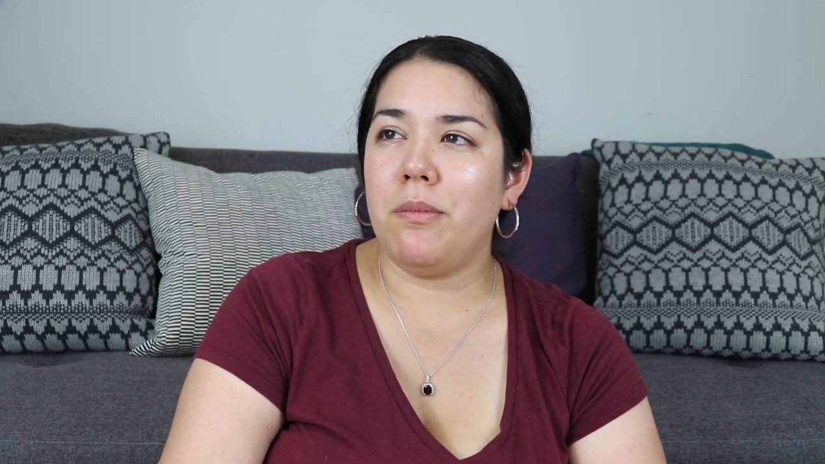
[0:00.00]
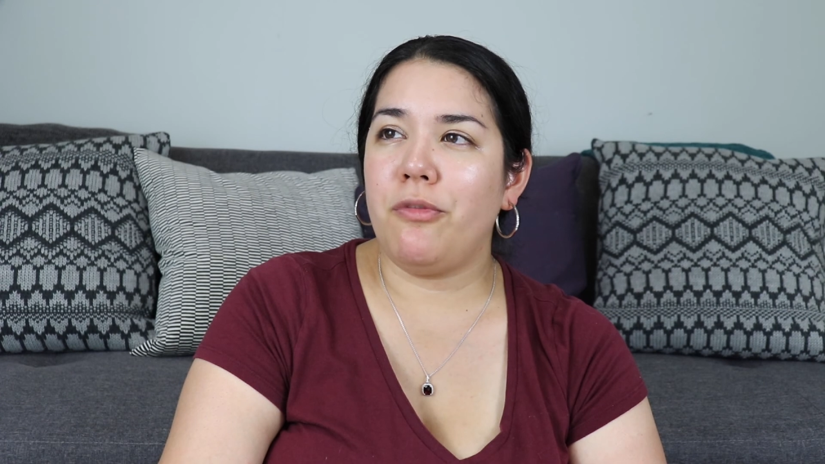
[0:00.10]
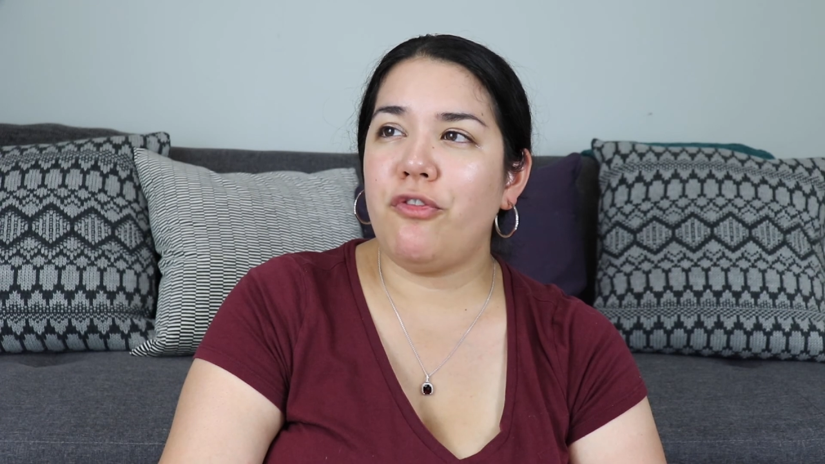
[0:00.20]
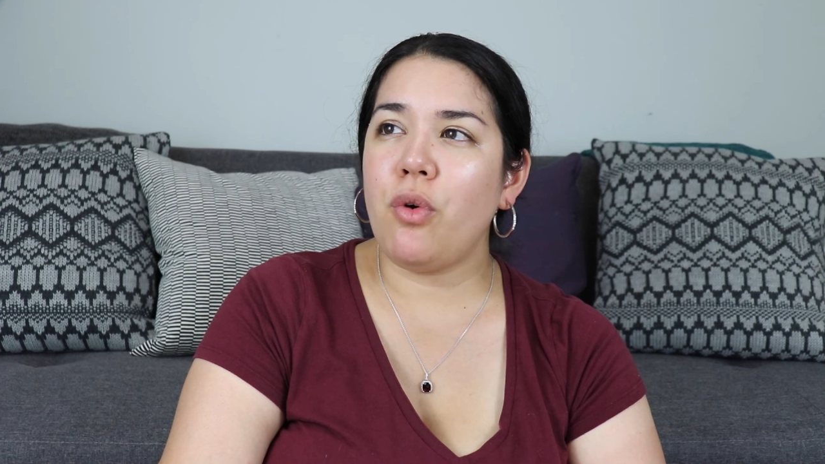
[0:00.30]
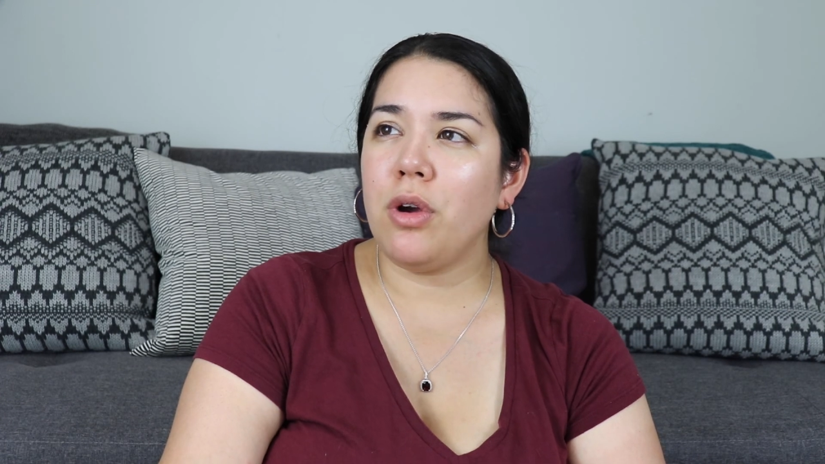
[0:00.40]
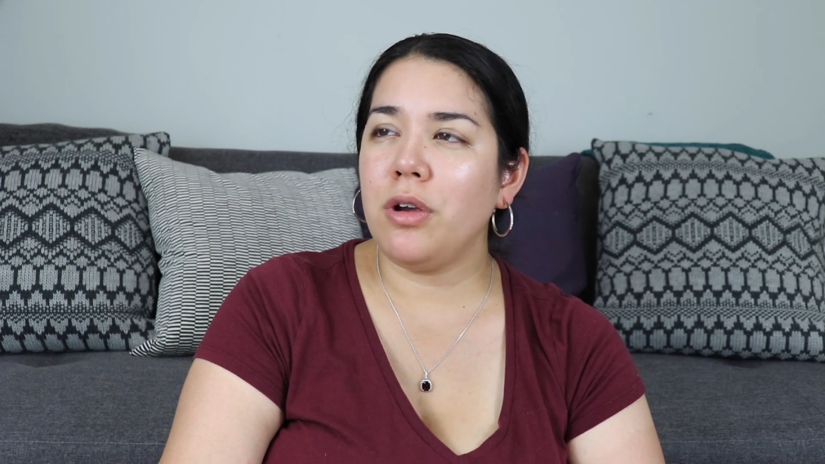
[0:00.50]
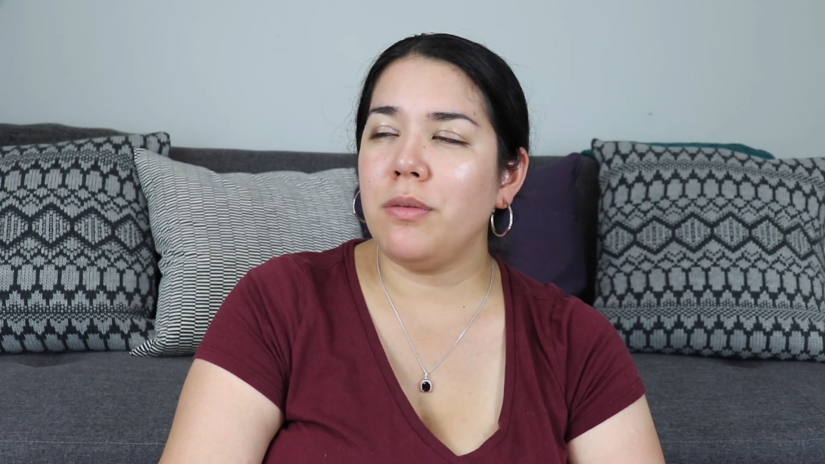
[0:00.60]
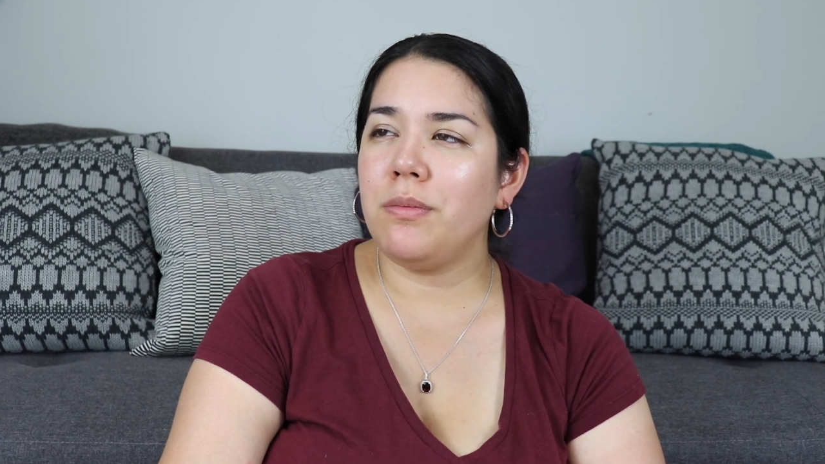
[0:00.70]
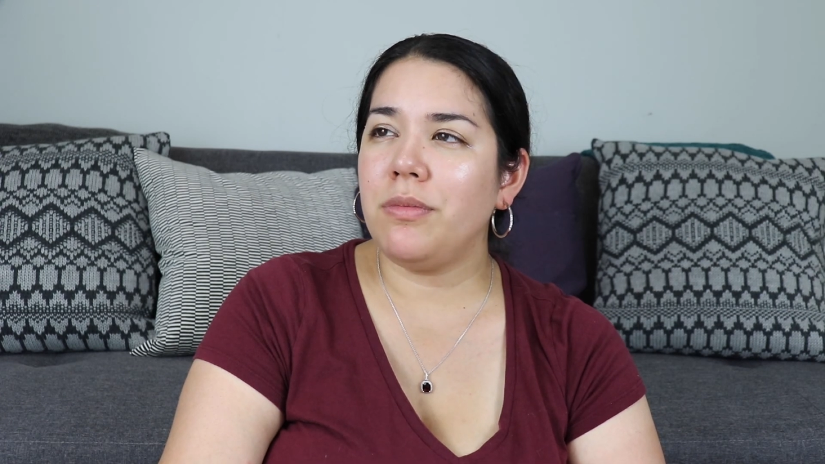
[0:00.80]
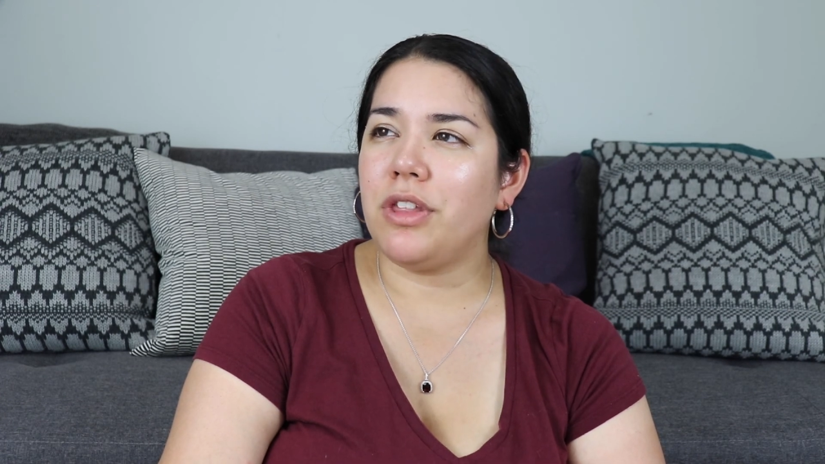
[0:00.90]

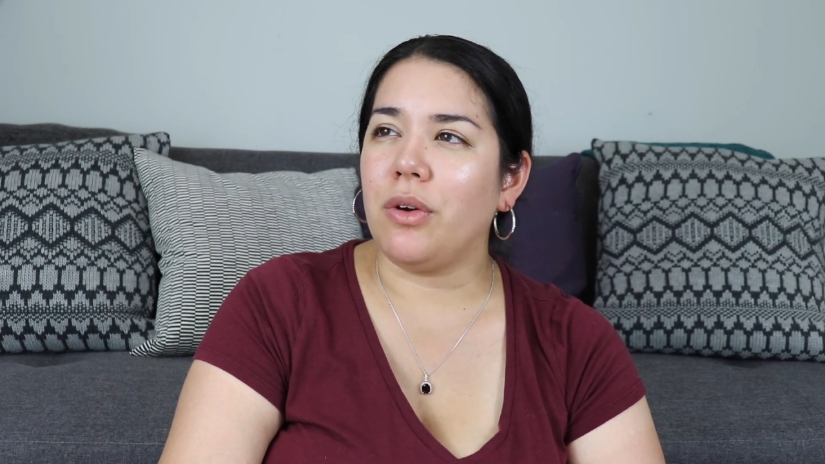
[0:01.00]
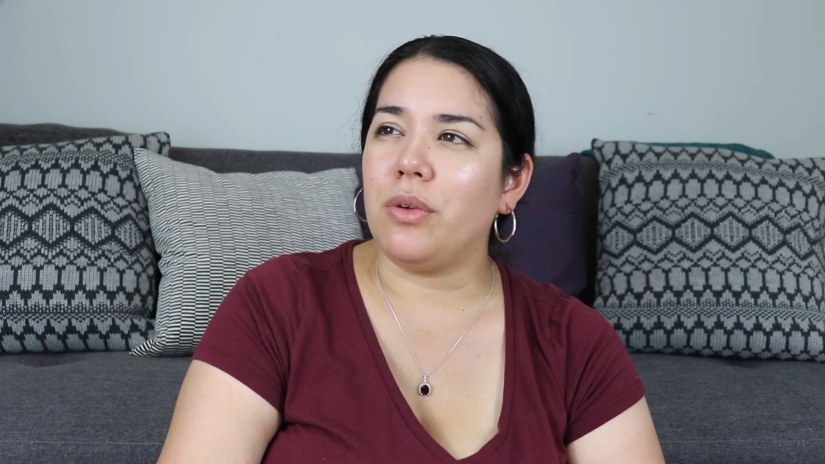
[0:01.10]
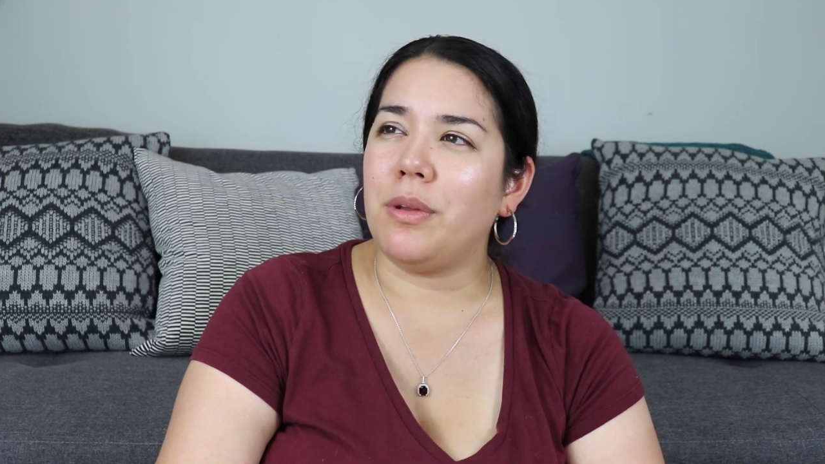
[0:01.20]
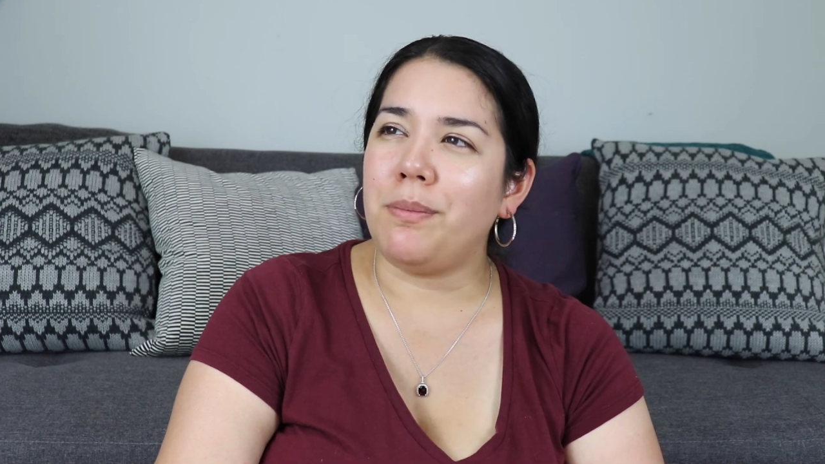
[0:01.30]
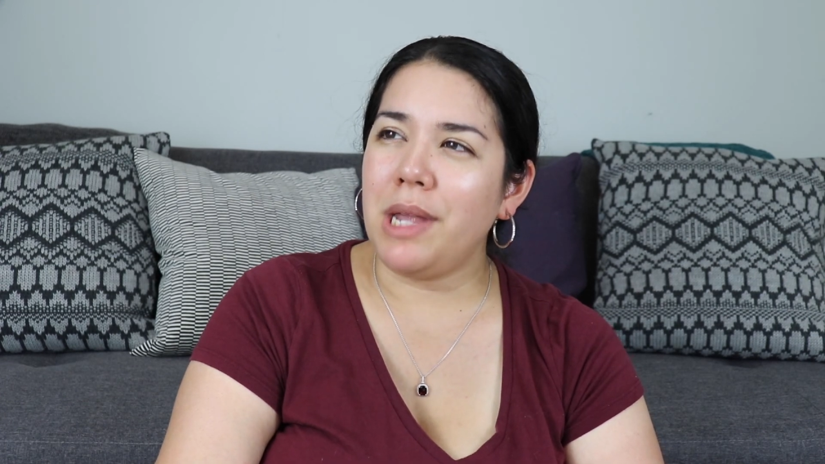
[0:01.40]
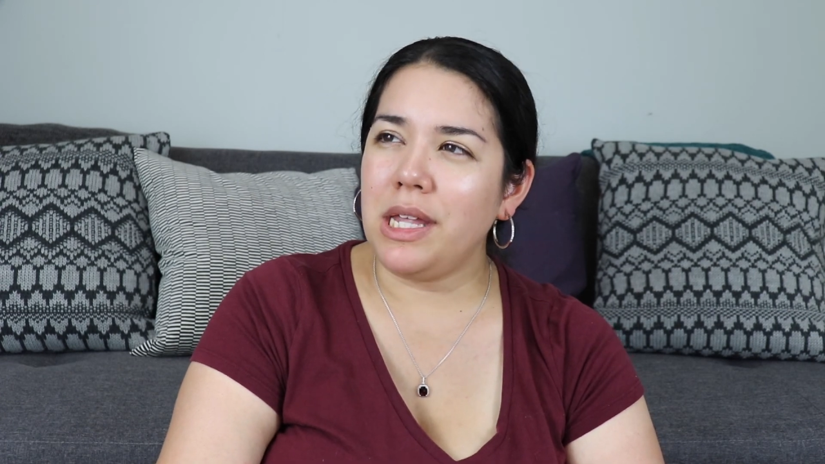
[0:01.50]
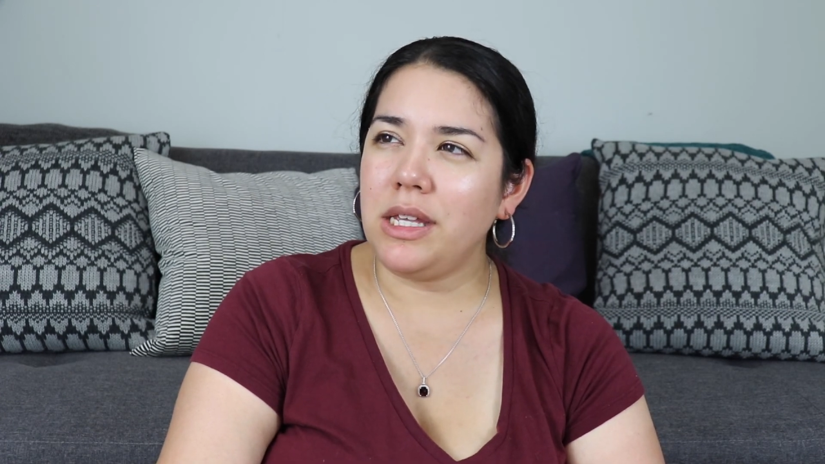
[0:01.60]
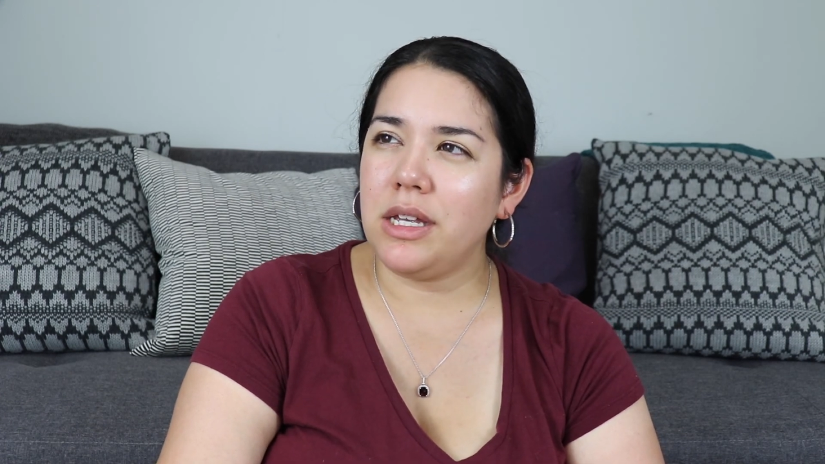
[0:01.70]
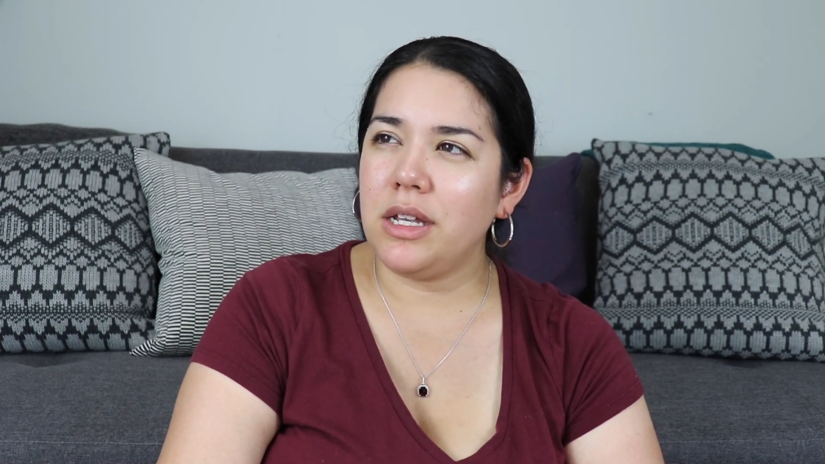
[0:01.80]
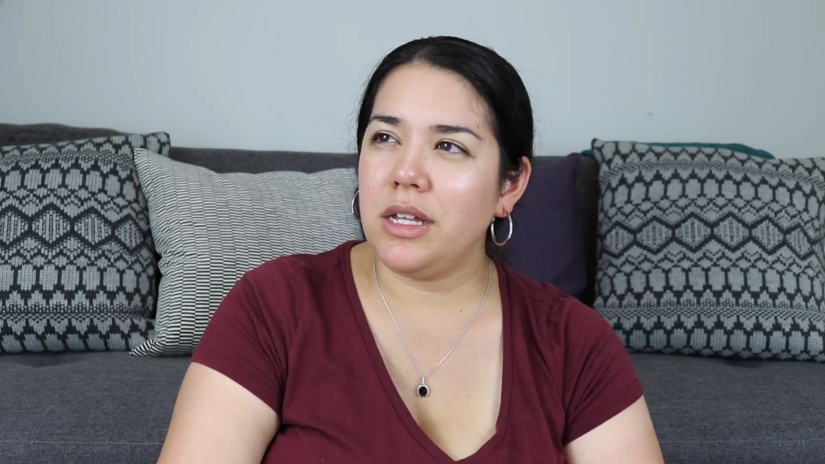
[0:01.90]
form their own
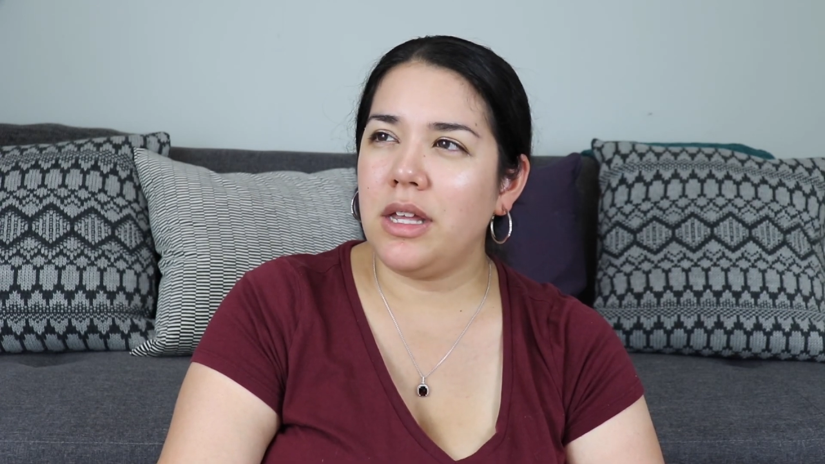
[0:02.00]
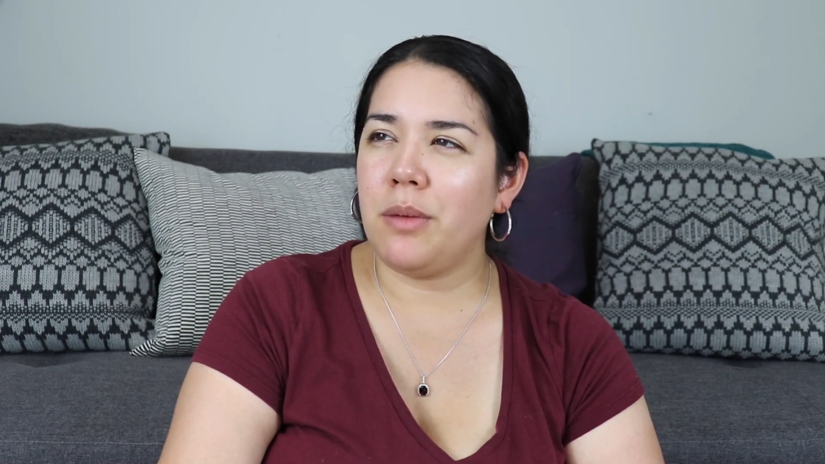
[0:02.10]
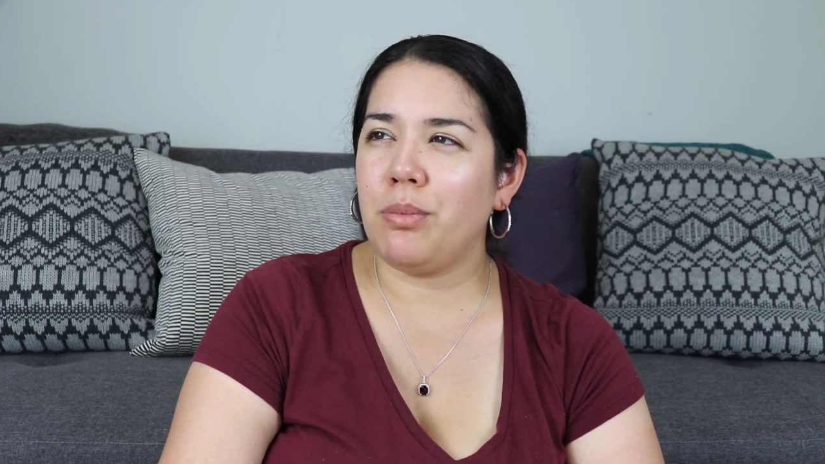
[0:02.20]
opinion,